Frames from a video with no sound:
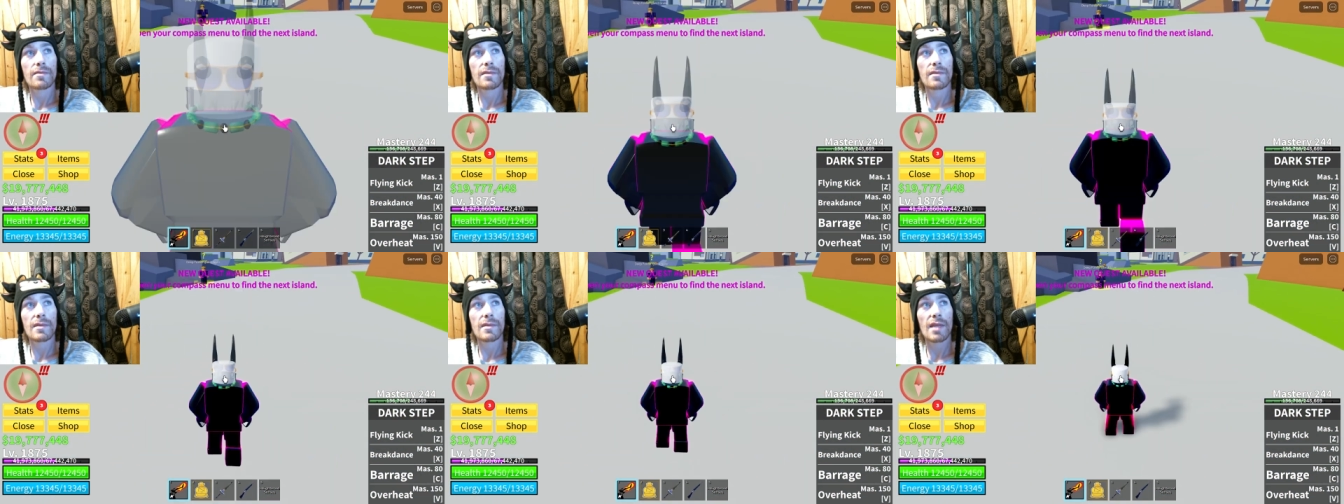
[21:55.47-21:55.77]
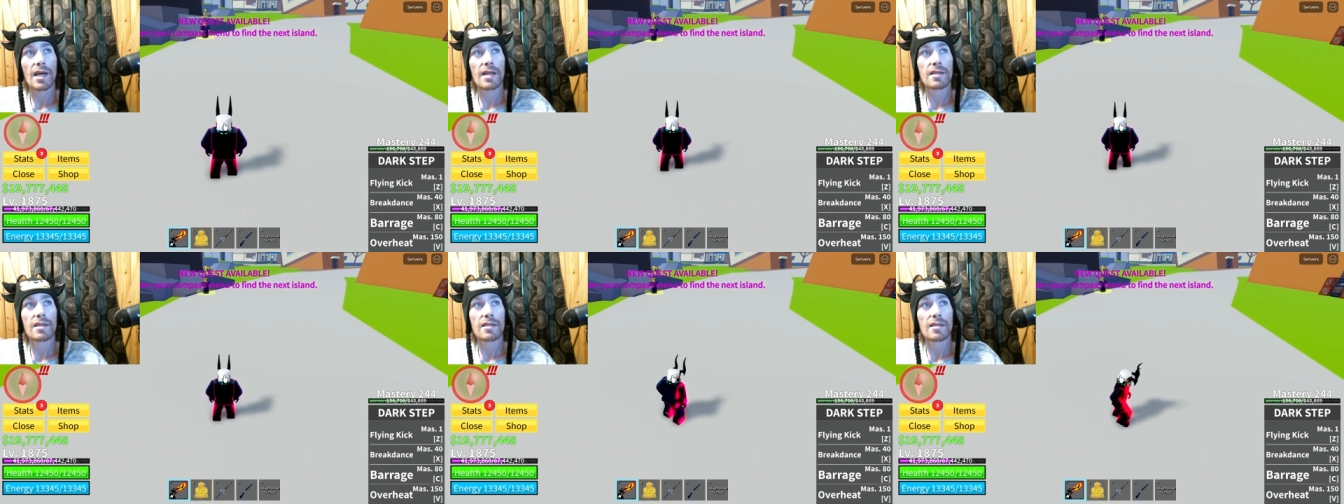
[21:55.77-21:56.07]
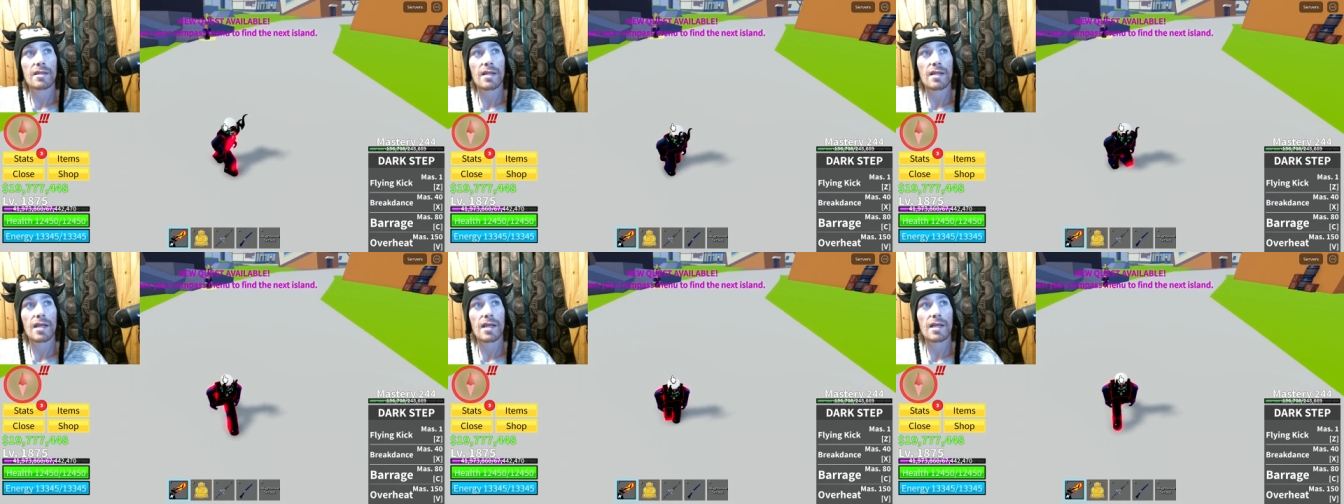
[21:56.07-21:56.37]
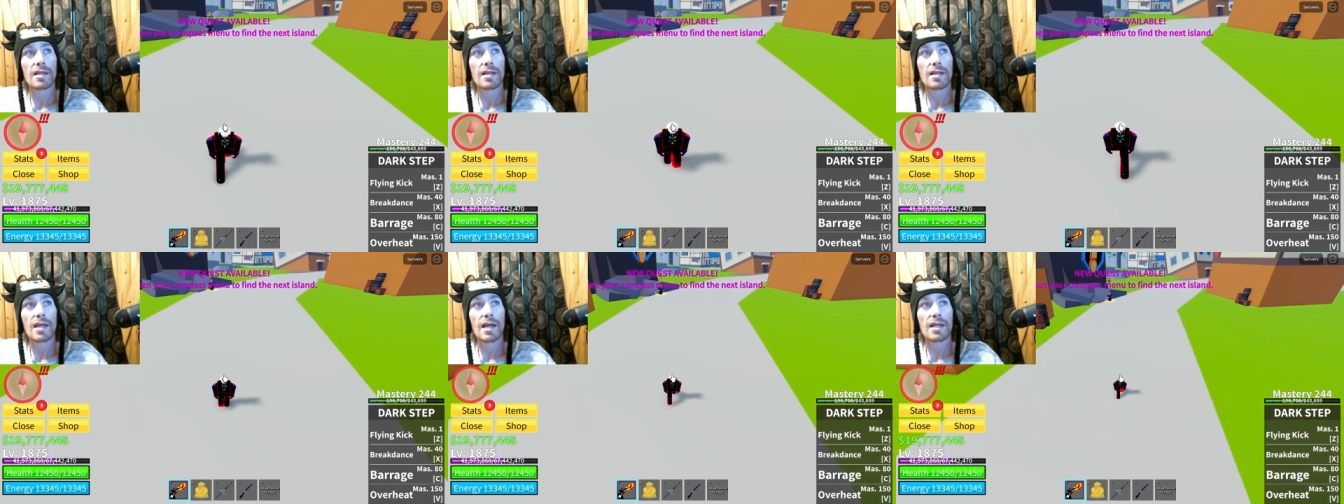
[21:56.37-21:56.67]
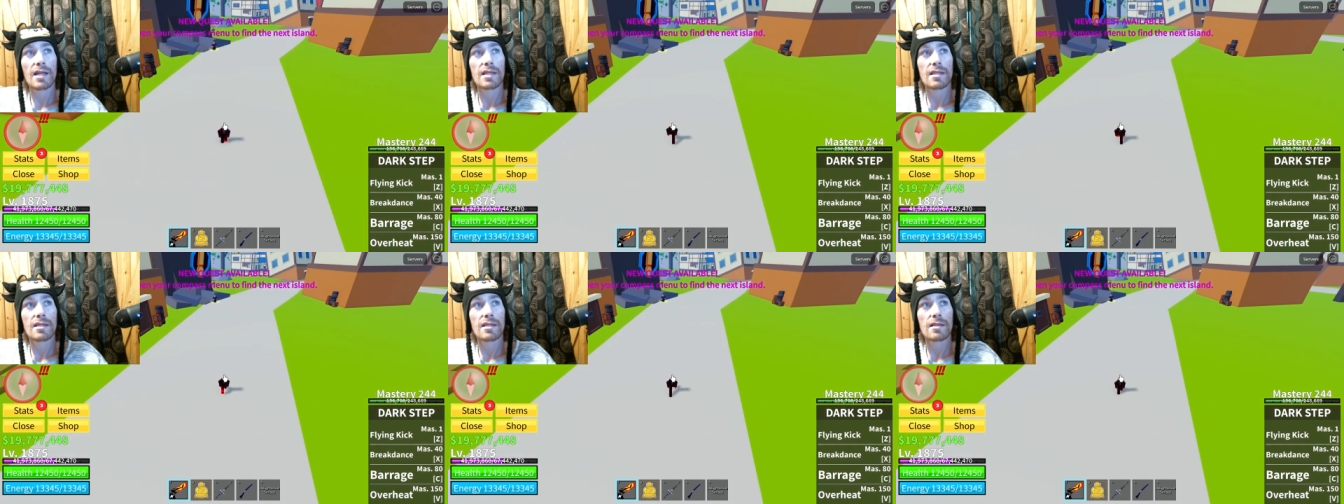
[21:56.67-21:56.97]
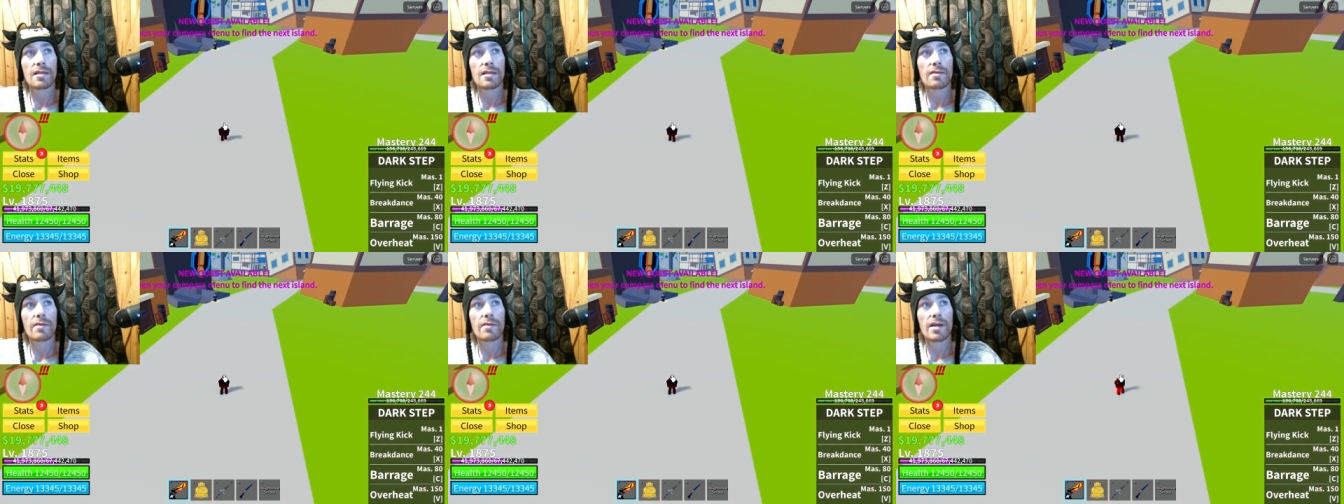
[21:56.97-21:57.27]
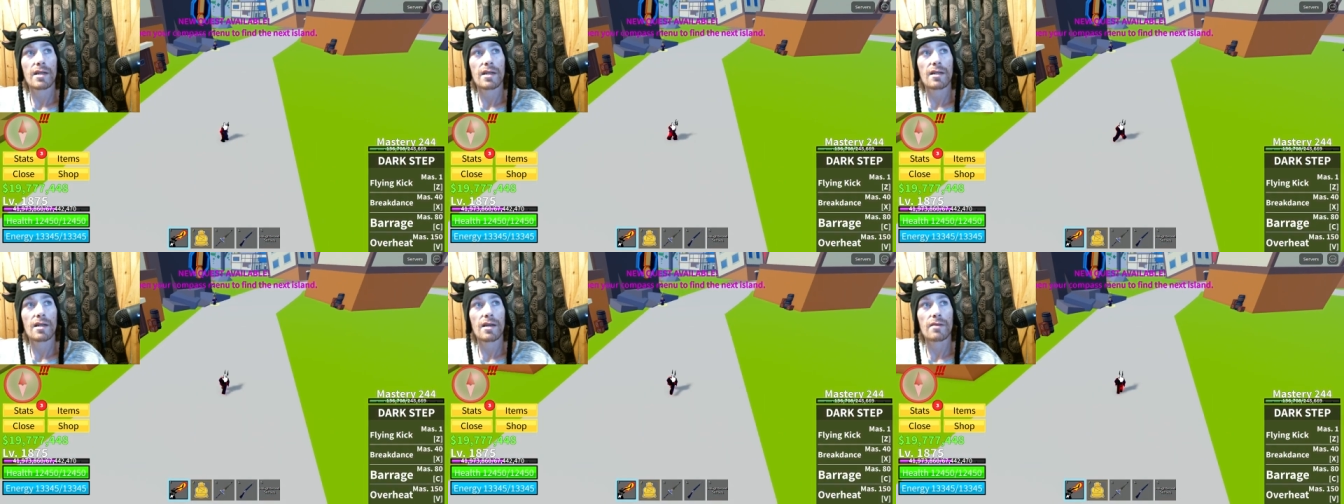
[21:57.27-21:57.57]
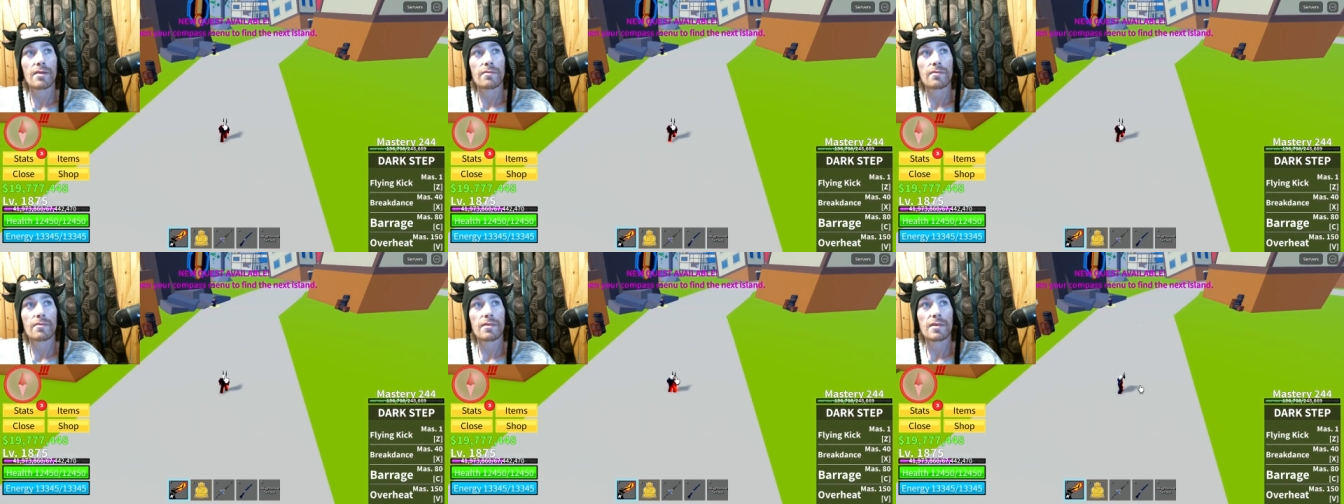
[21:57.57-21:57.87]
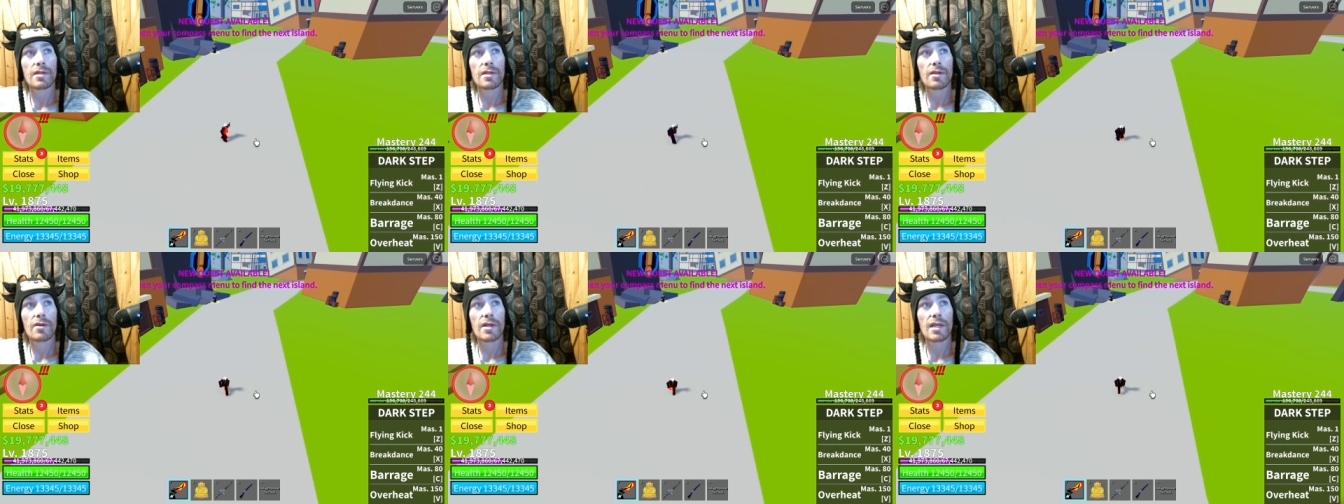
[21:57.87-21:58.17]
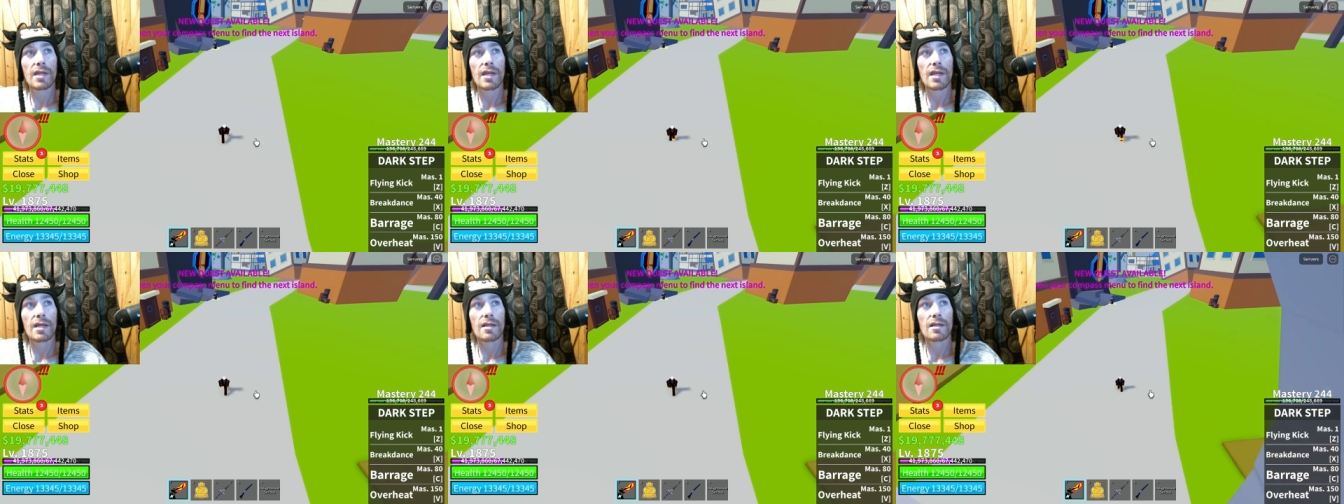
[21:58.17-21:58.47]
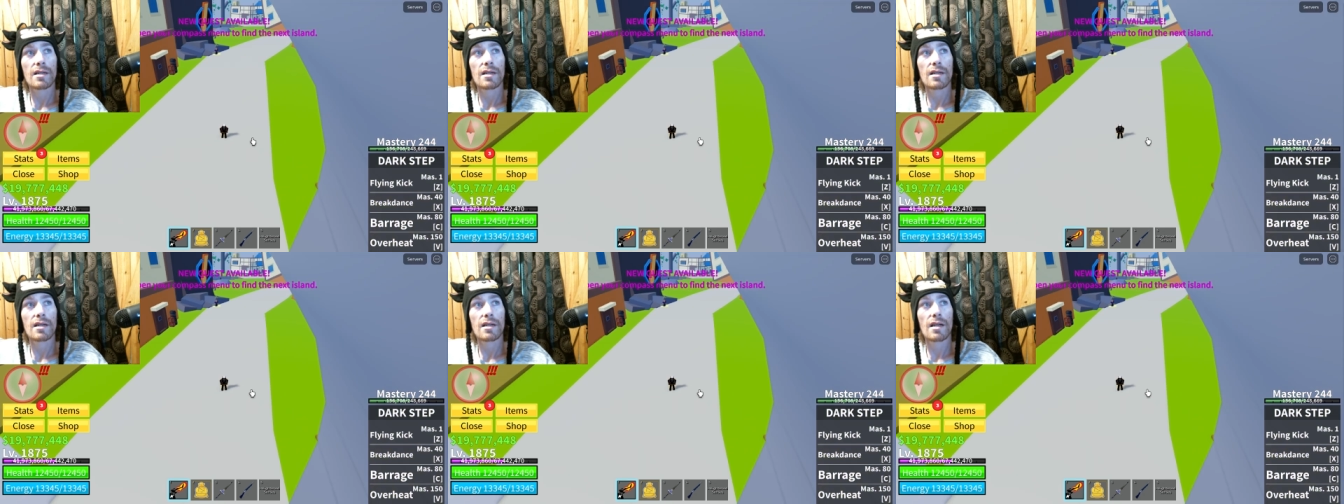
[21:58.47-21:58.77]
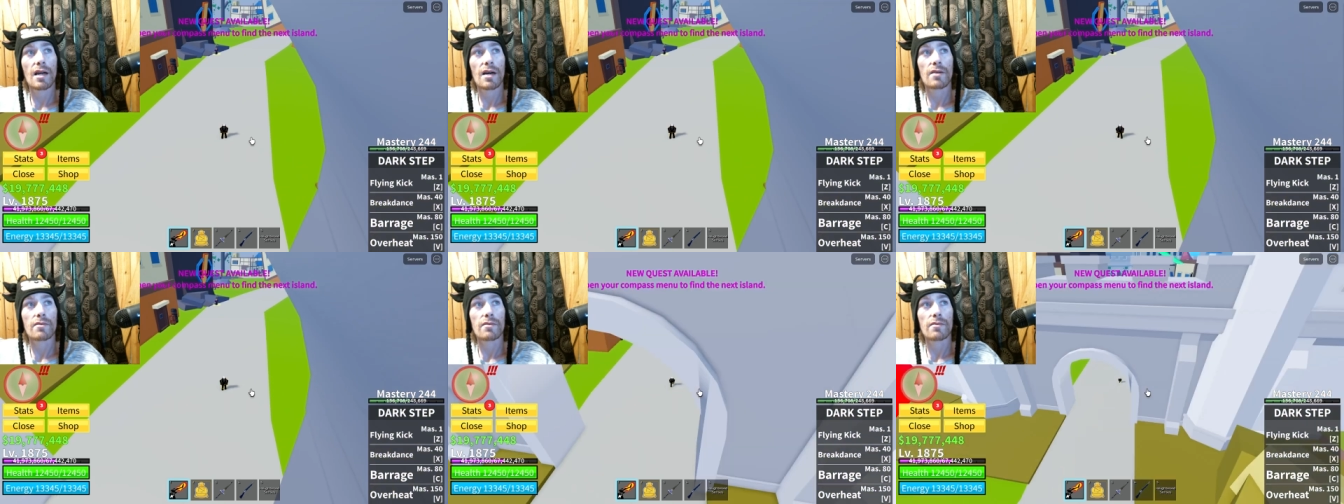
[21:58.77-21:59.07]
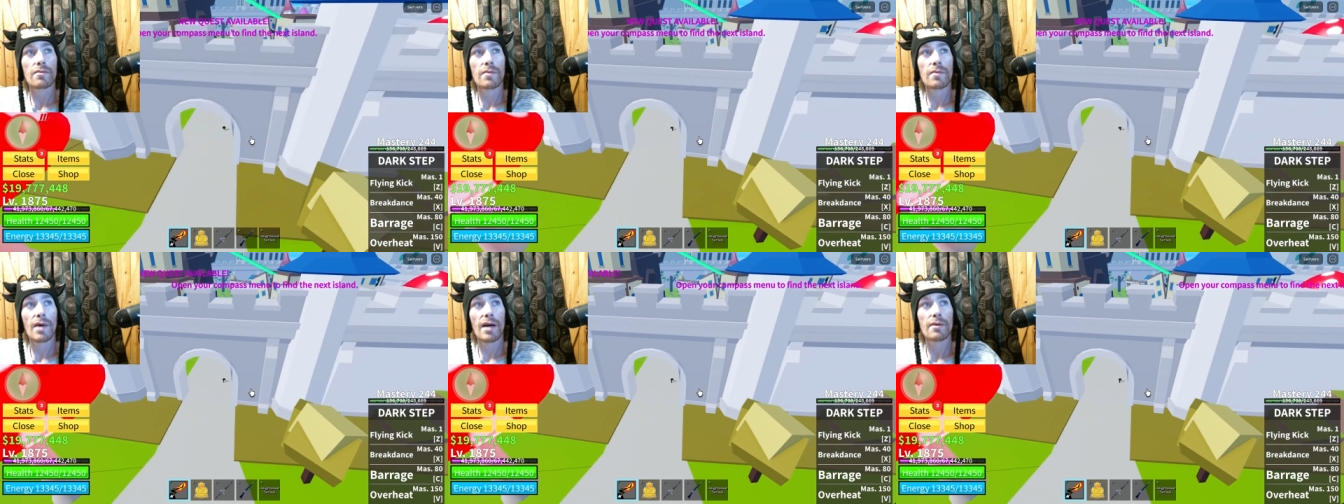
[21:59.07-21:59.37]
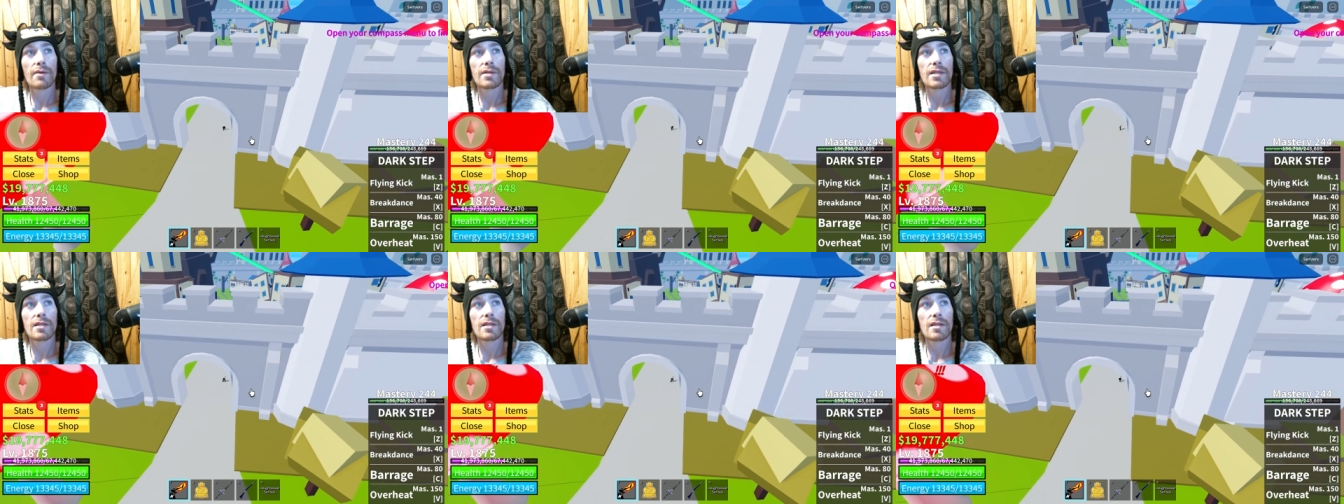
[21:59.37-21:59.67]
That is neat. That is... Wait, no. Do it again. No. Why would...